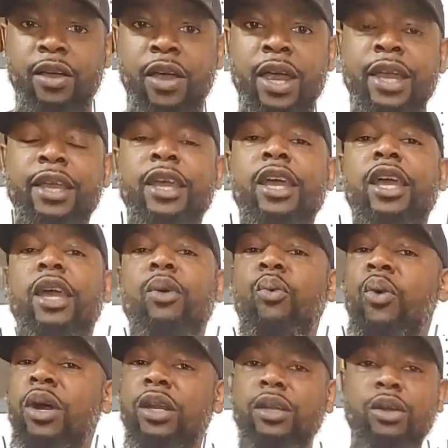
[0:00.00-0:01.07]
All right.
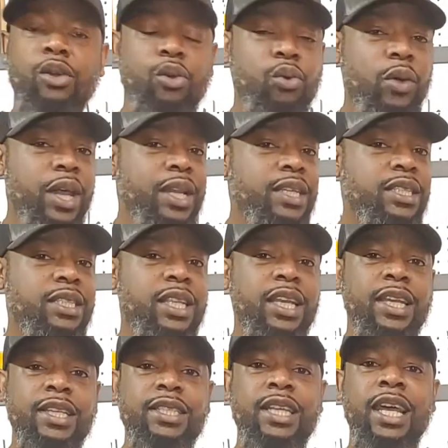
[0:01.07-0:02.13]
And one of the greatest
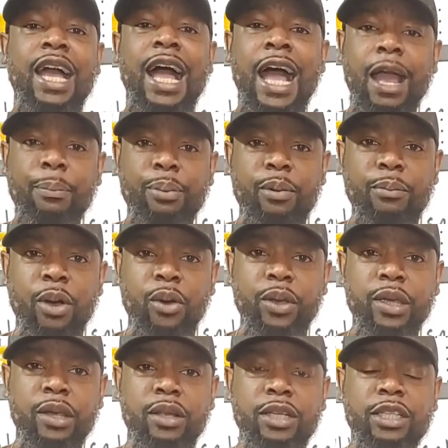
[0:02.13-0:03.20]
things that I
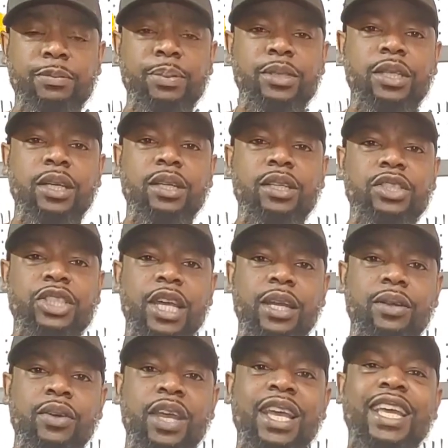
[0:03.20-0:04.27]
promote here on this particular
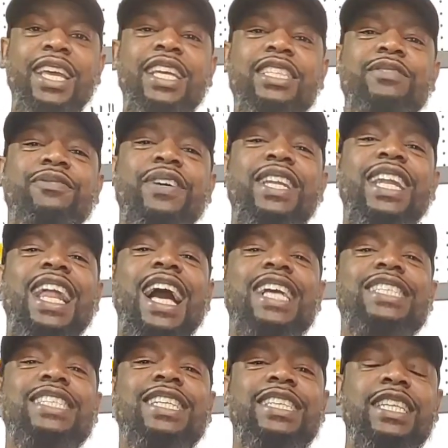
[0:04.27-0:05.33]
channel is
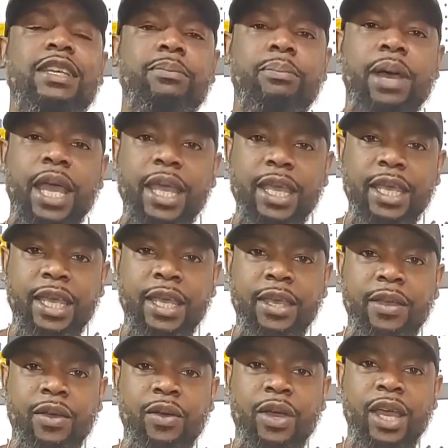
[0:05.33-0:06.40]
velocity
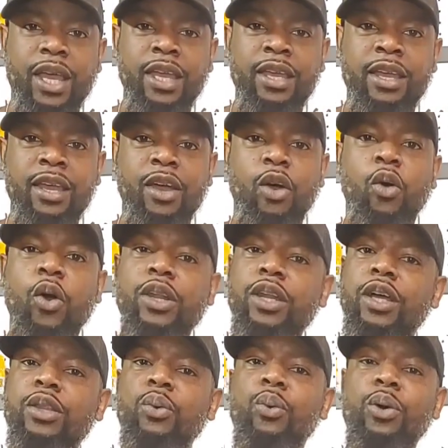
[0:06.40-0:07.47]
banking. OK, or
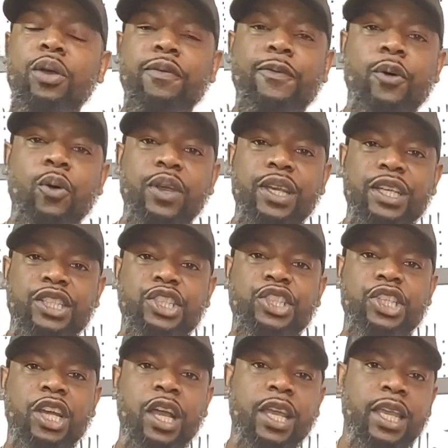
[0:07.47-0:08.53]
another word for it is
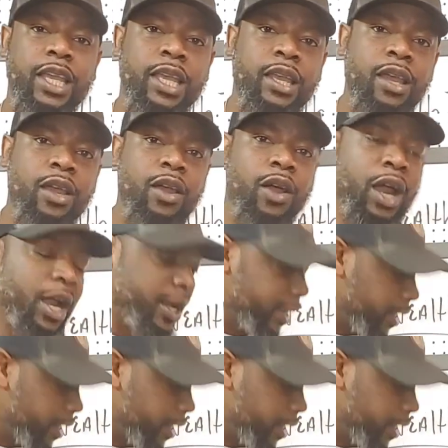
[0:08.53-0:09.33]
chunking. All right.